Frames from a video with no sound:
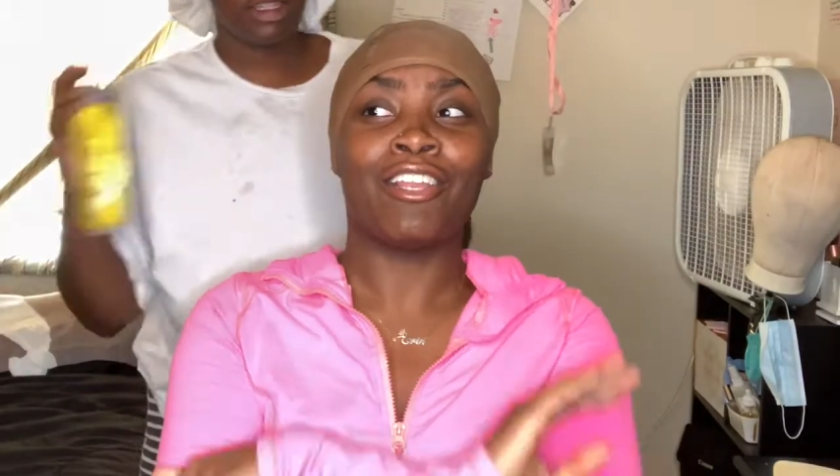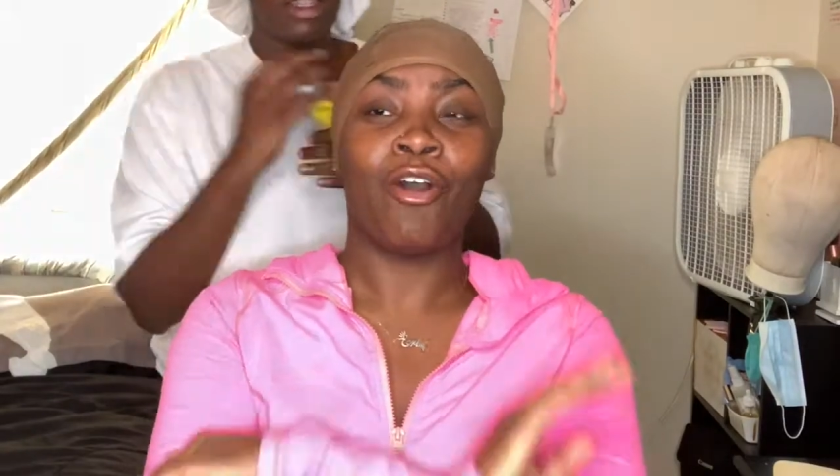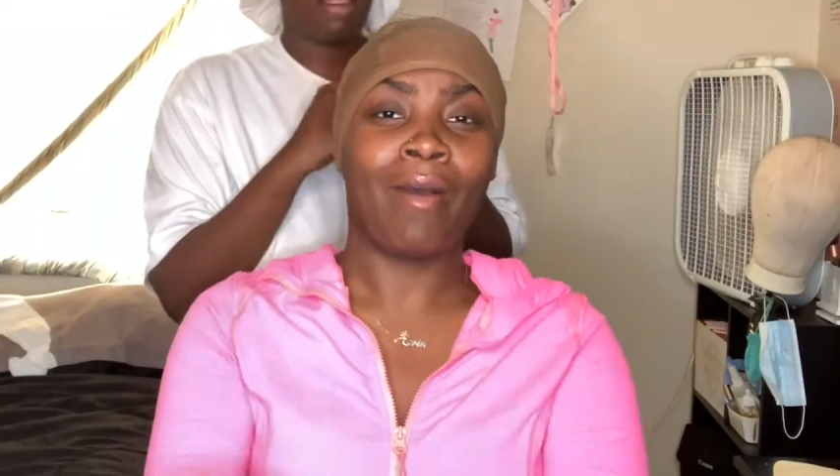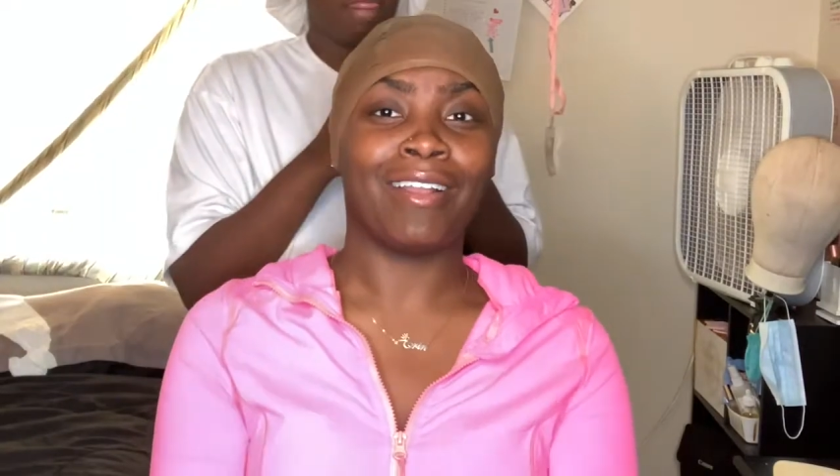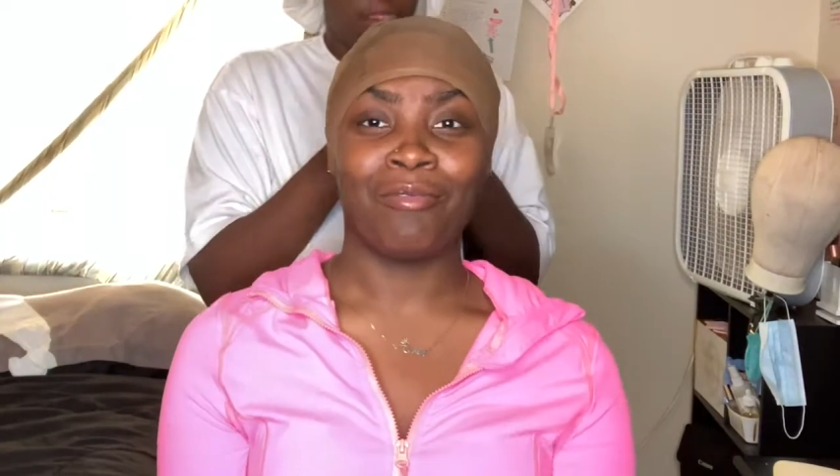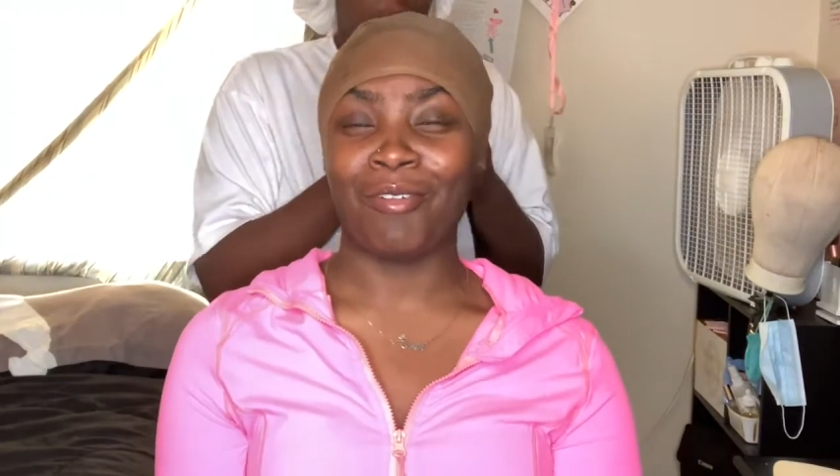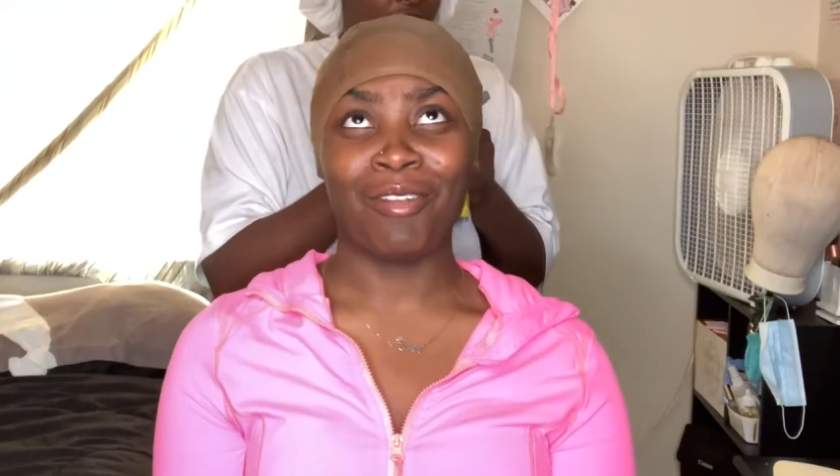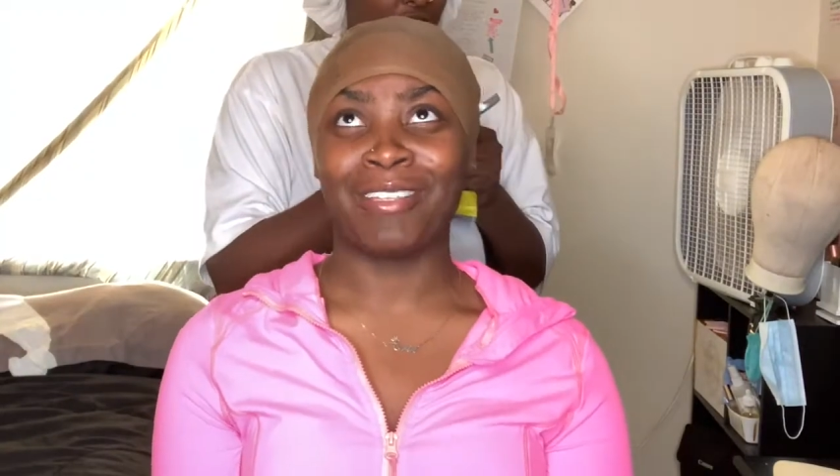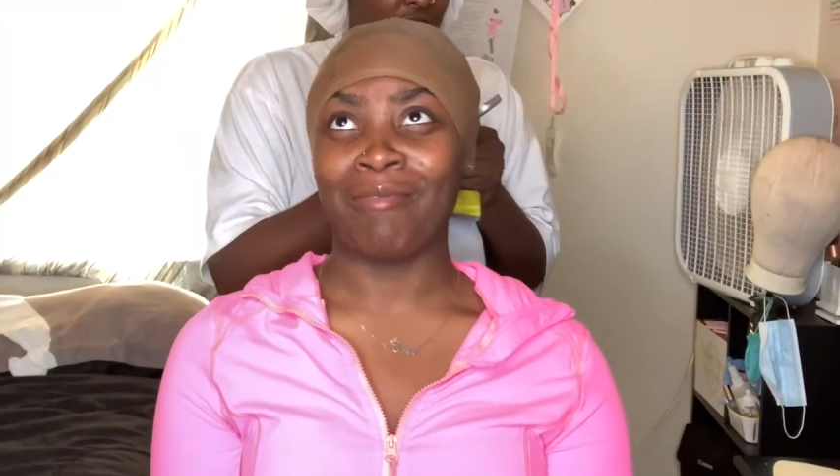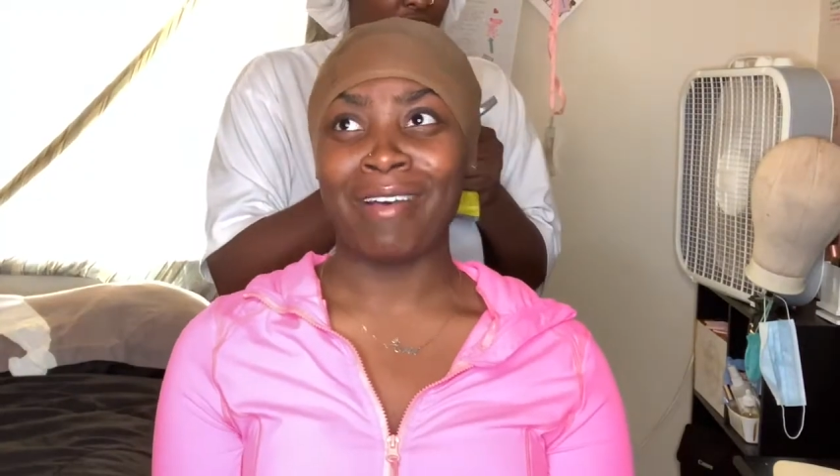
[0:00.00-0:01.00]

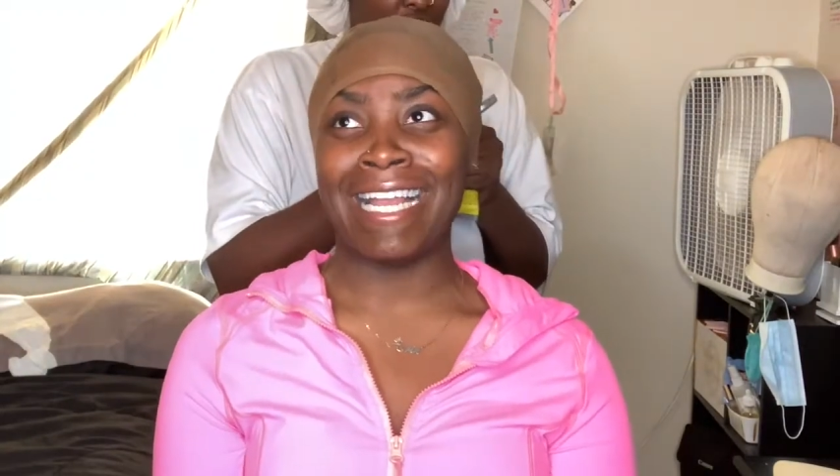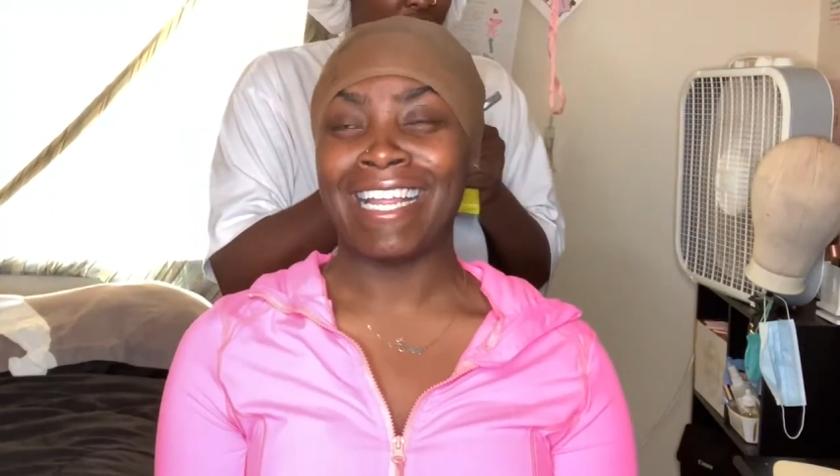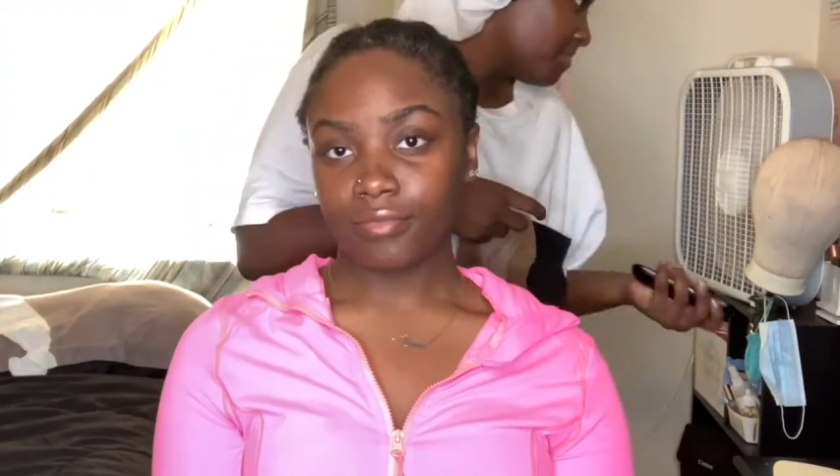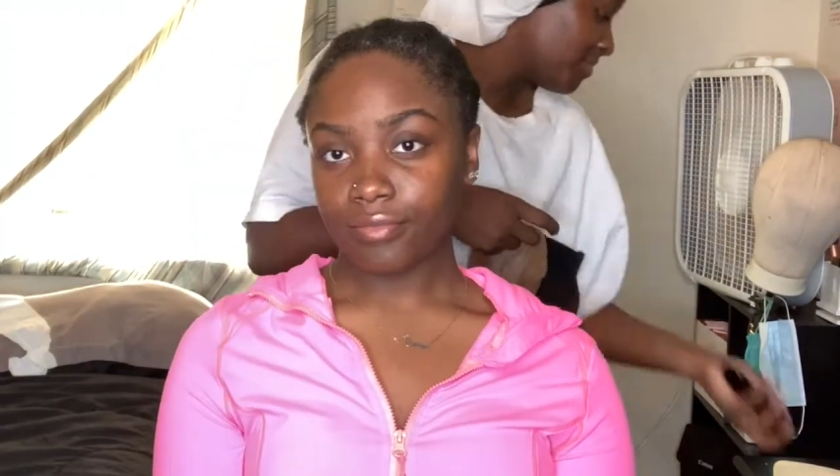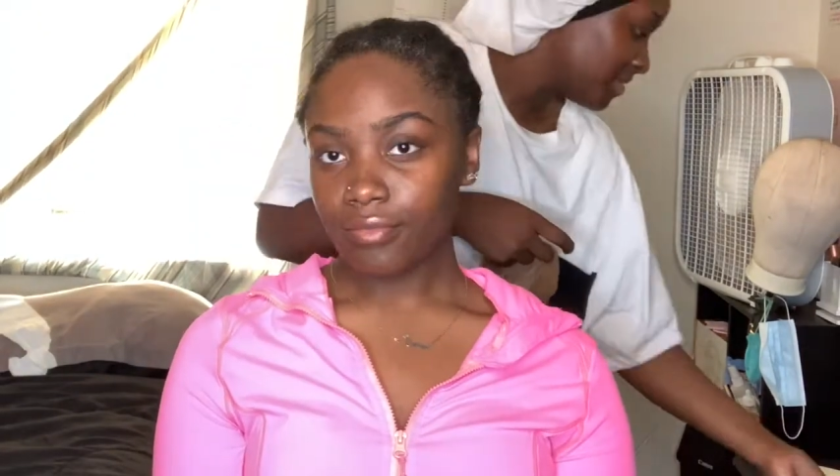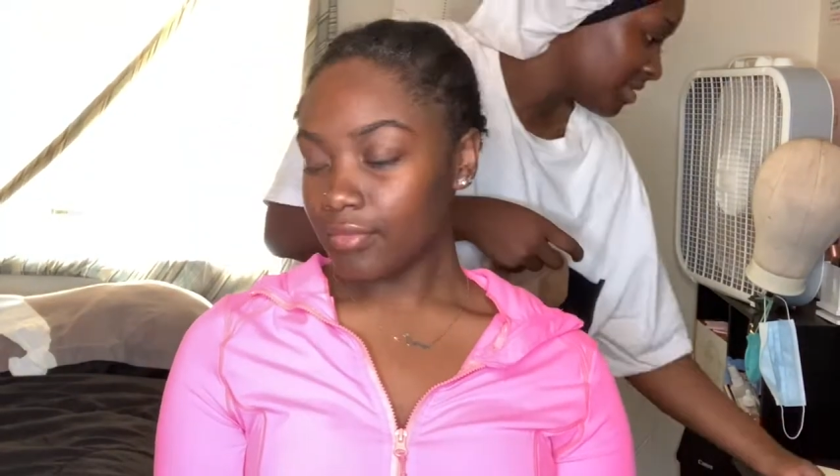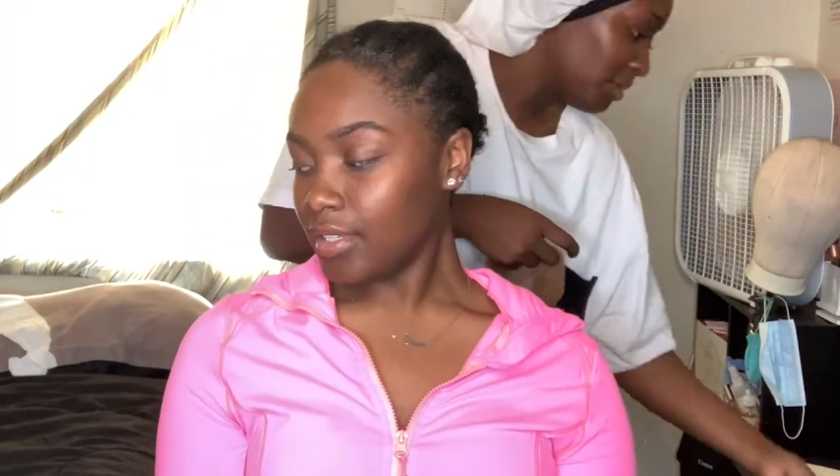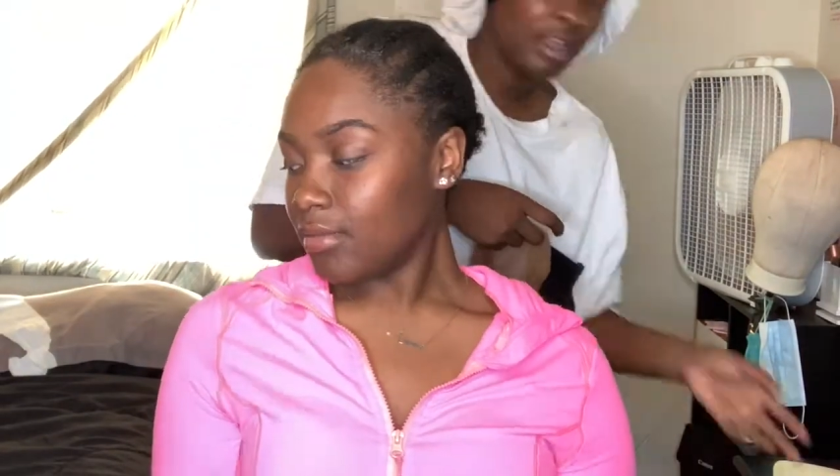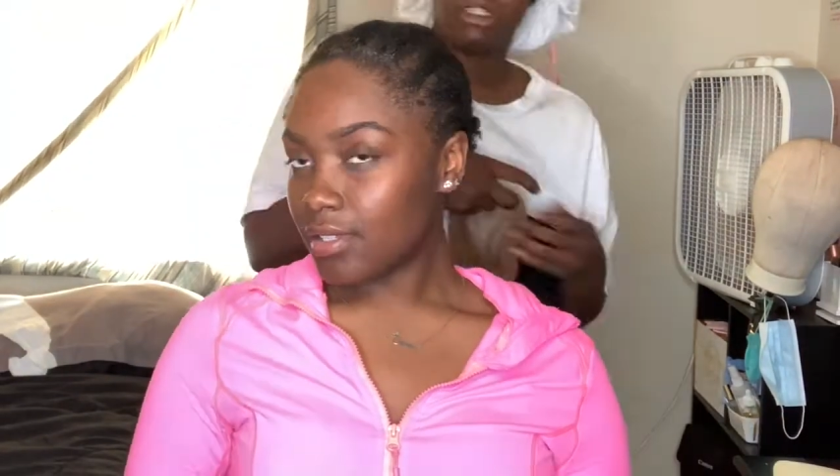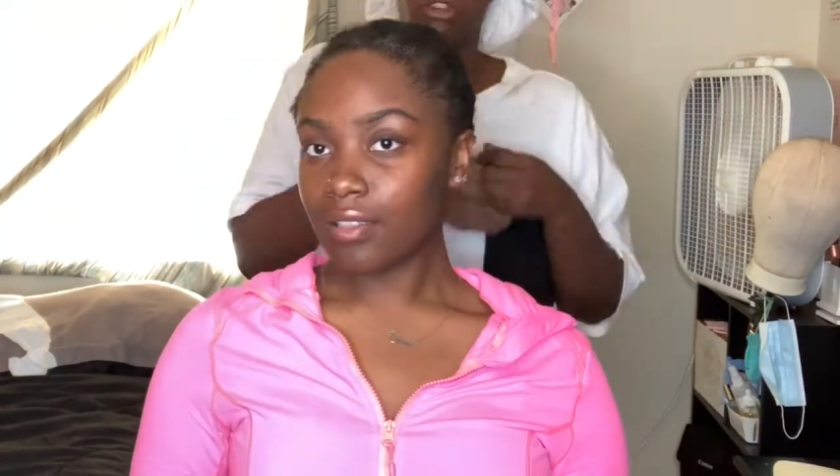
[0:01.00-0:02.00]
and it runs
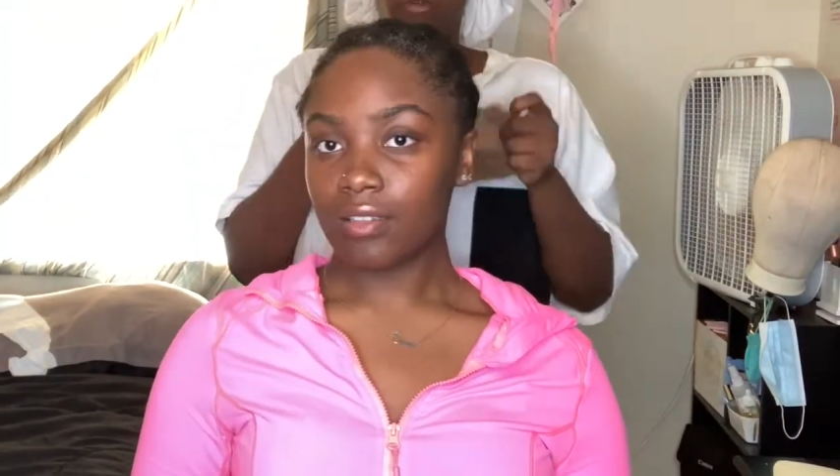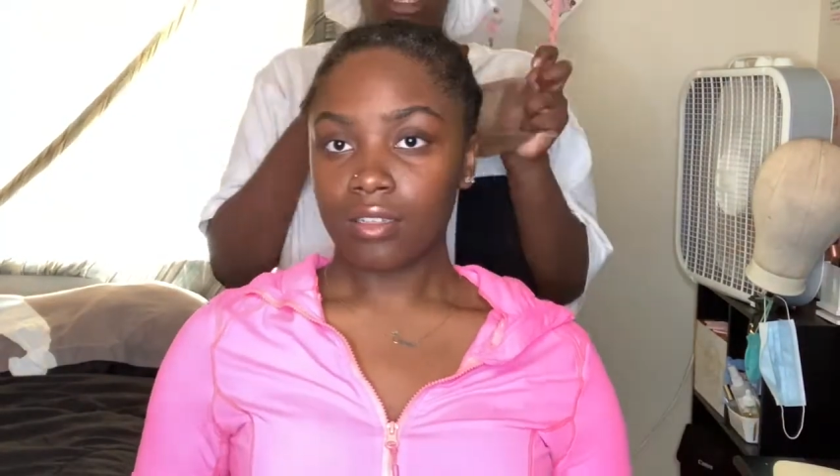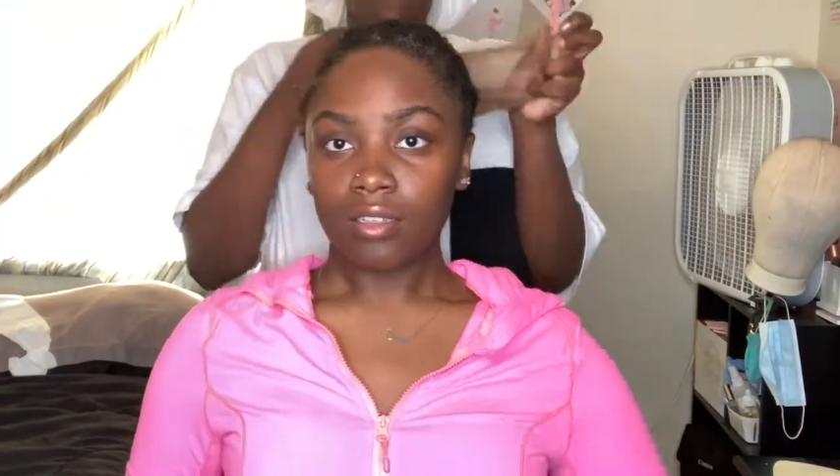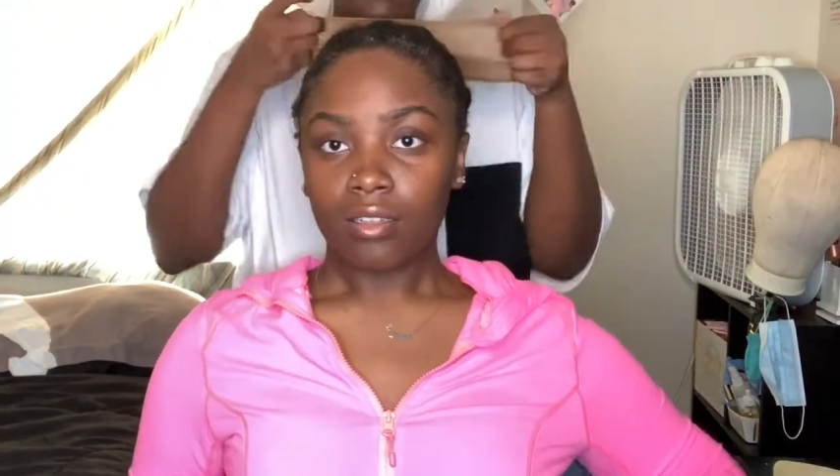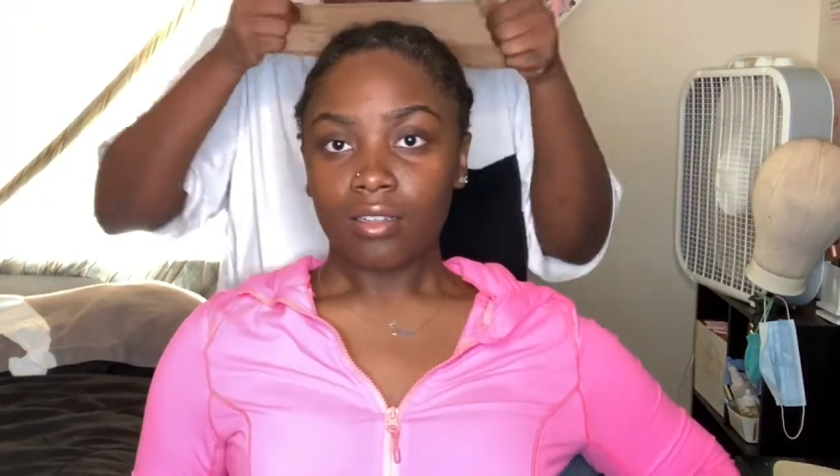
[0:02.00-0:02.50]
and all of that.